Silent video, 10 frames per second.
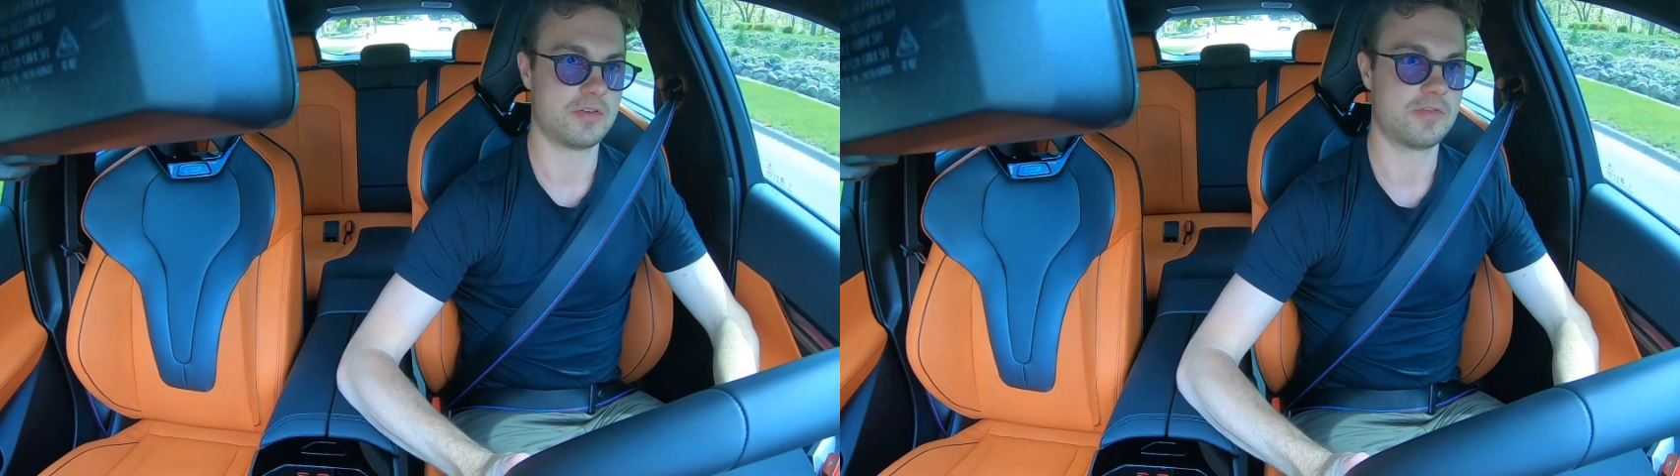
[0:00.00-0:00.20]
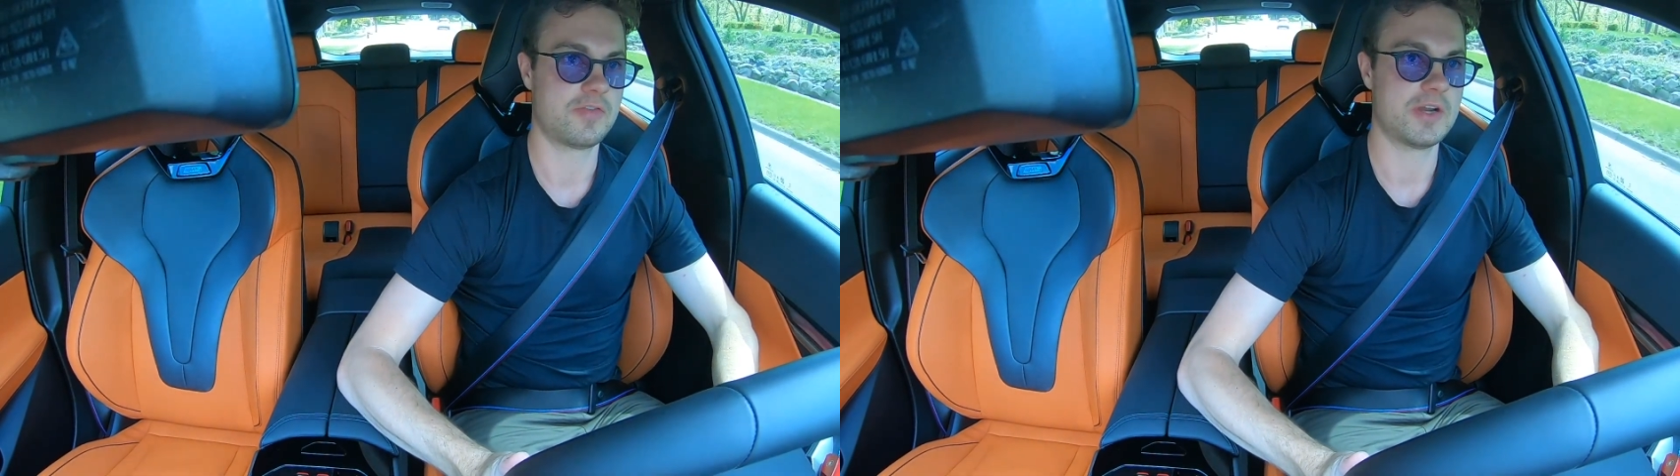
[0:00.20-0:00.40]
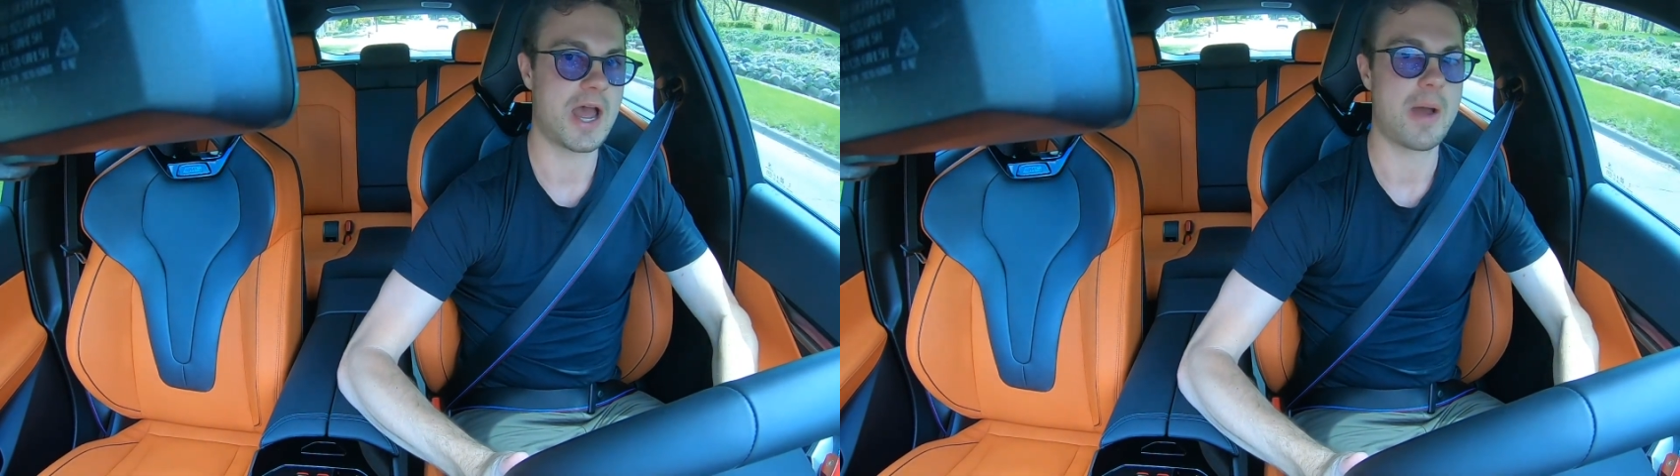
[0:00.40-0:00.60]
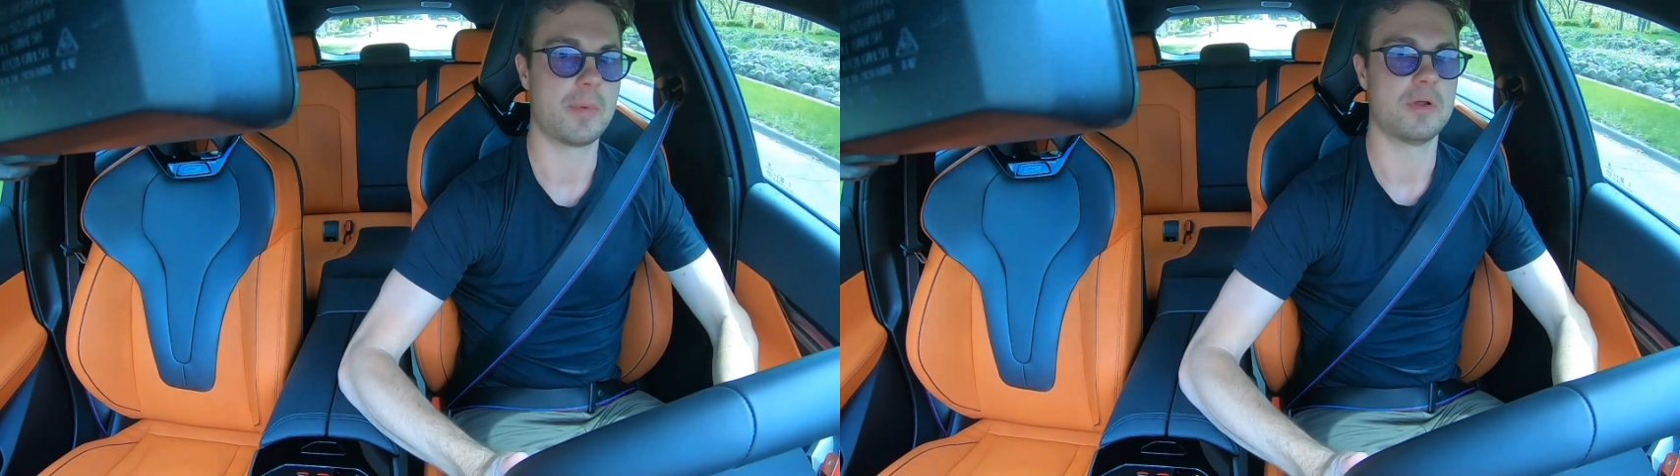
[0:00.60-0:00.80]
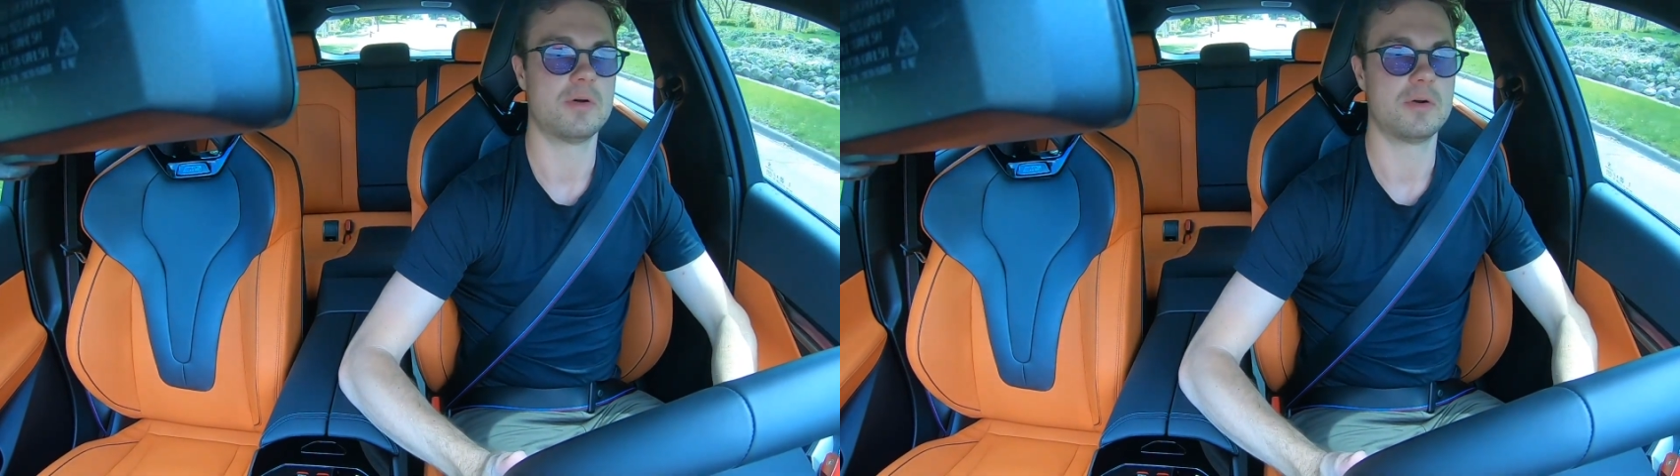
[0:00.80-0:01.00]

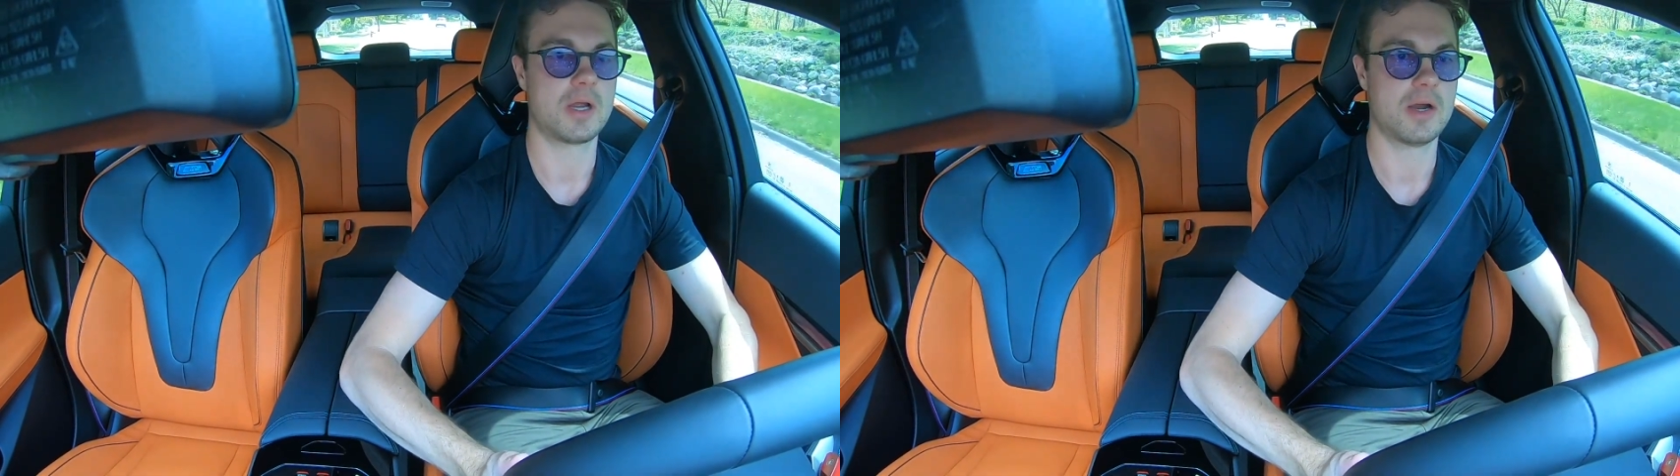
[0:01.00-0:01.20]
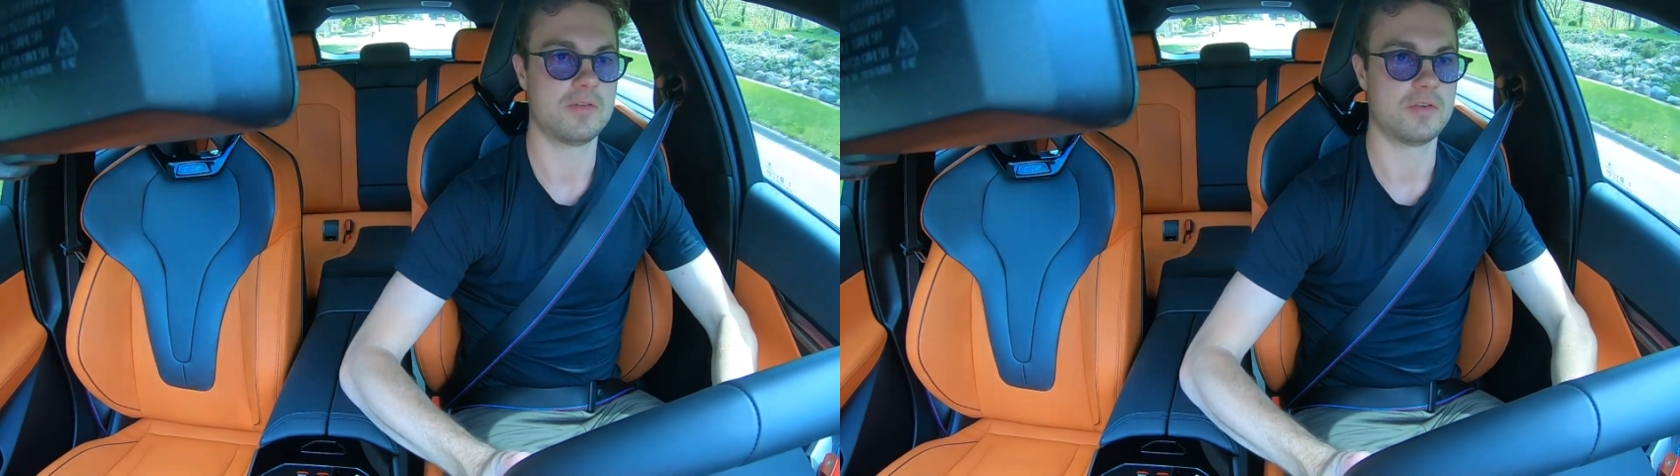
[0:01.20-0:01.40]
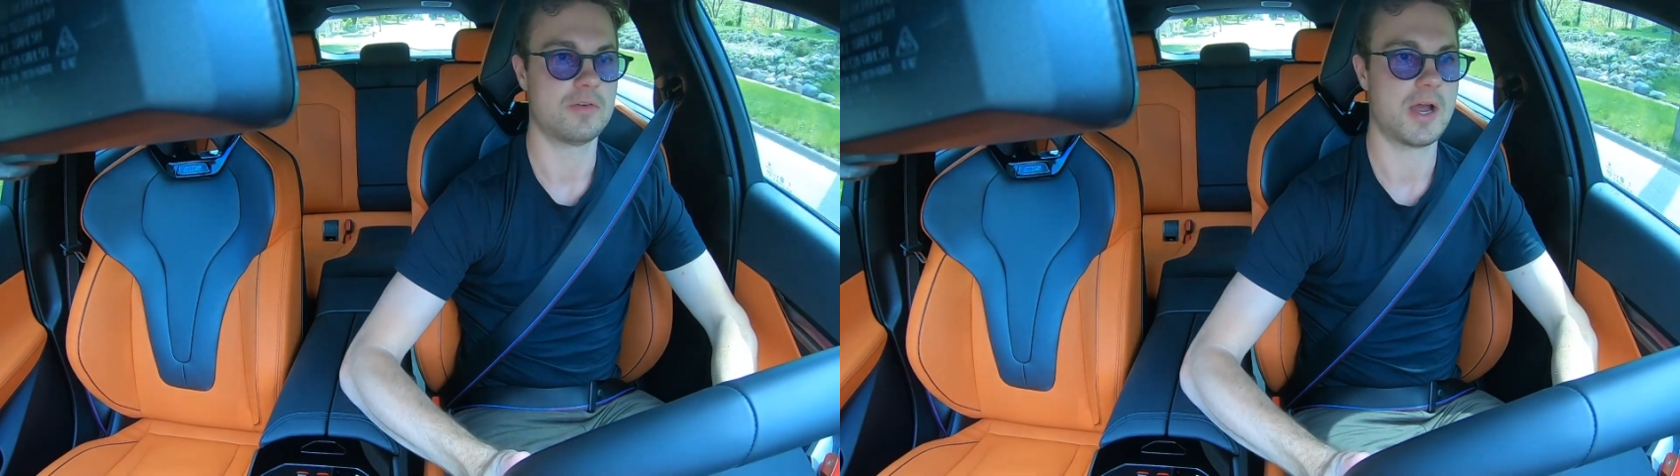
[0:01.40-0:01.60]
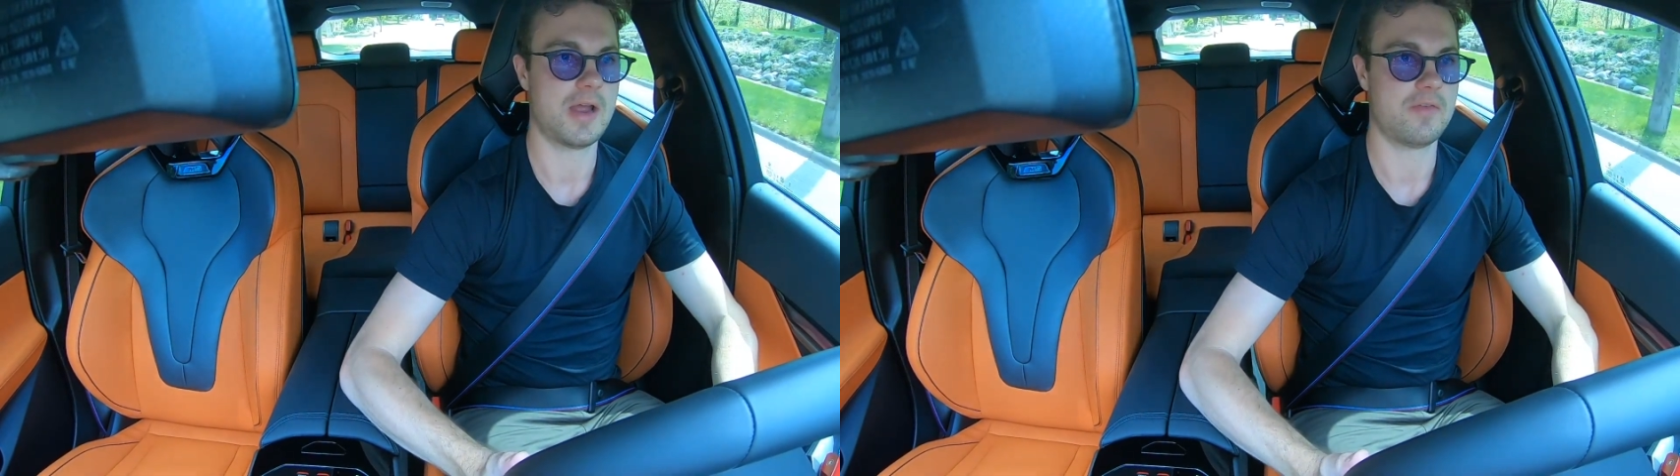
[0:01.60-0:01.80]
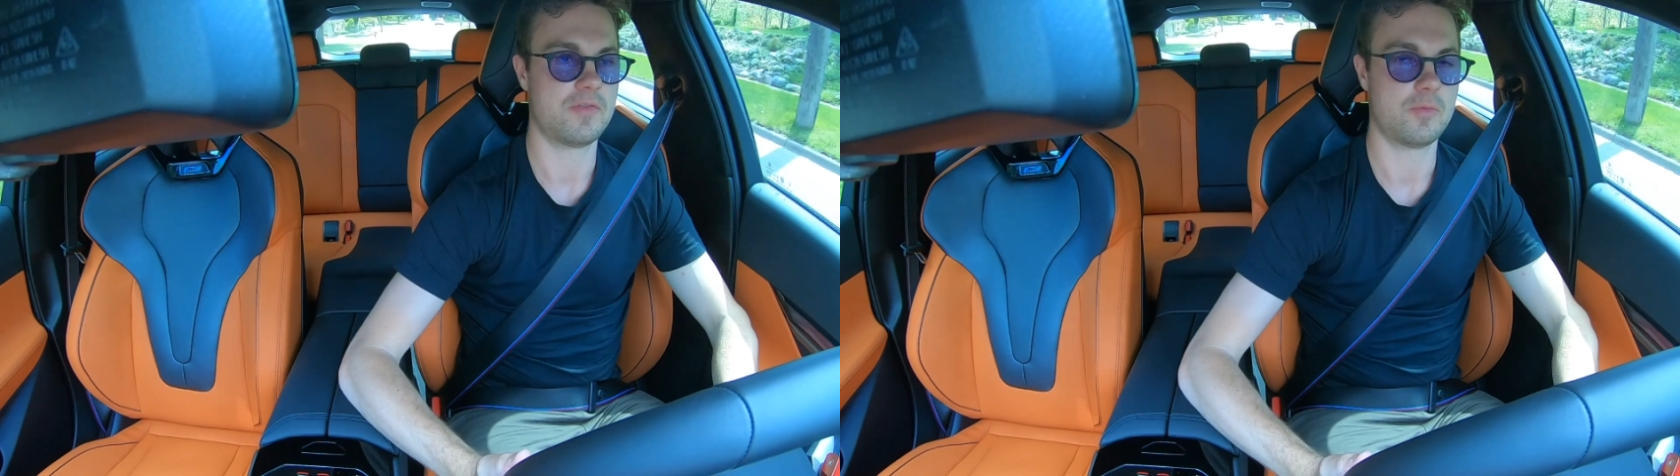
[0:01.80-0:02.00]
phenomenal car to drive,